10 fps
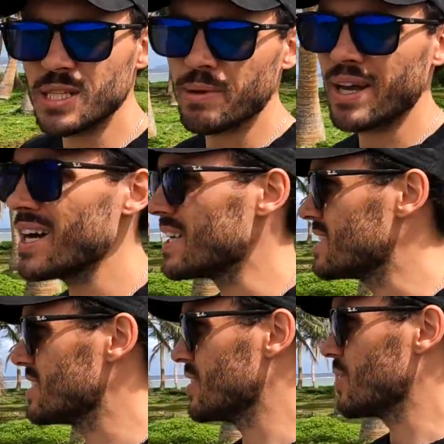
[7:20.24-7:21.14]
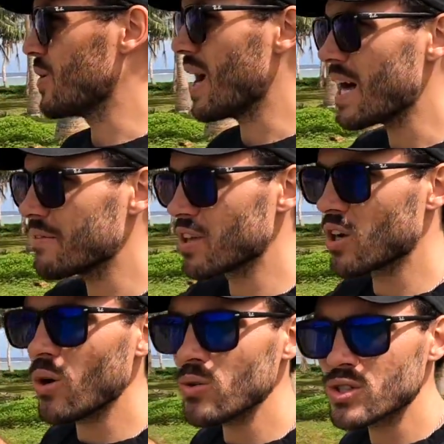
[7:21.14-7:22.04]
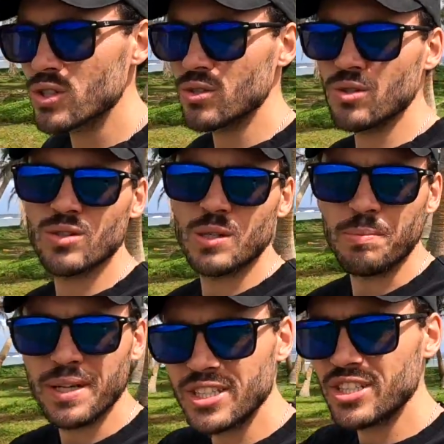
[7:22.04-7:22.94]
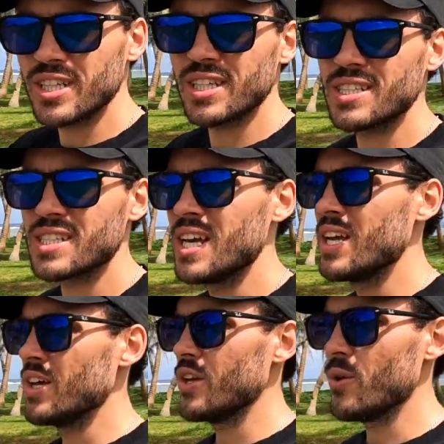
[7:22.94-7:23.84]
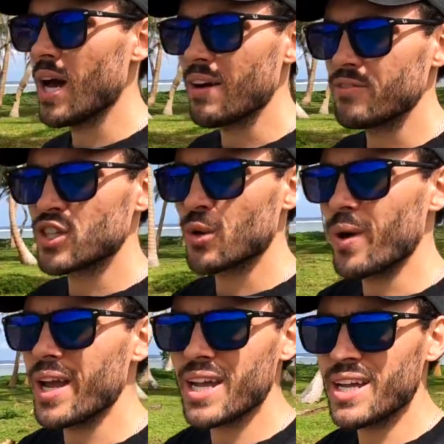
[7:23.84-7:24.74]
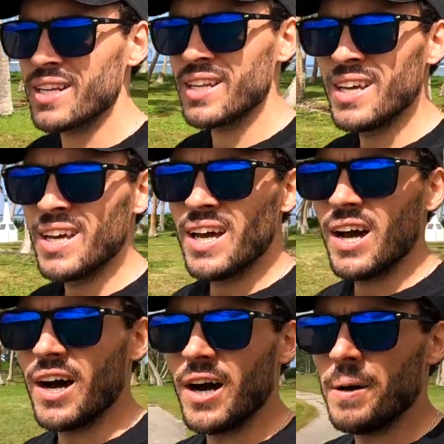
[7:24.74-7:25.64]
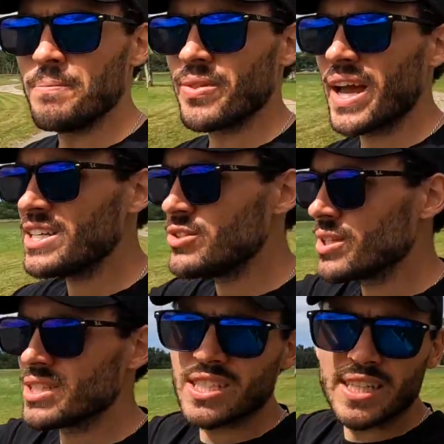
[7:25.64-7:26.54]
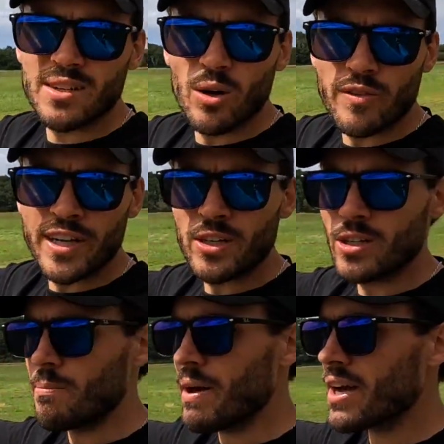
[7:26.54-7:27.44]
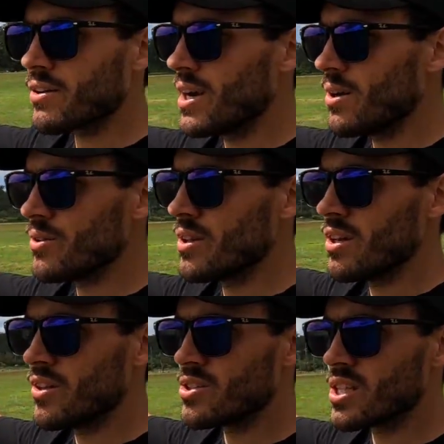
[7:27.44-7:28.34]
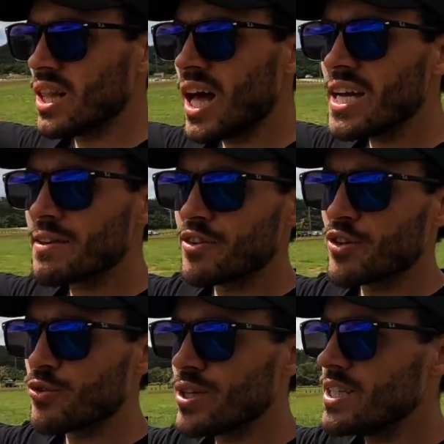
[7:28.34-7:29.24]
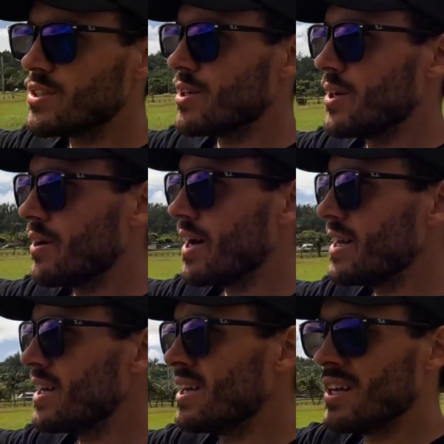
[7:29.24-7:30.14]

to be honest. You know, you have the coastal, the beaches, you have terrain. As you can see over here in the background, there's a lot of greenery, right?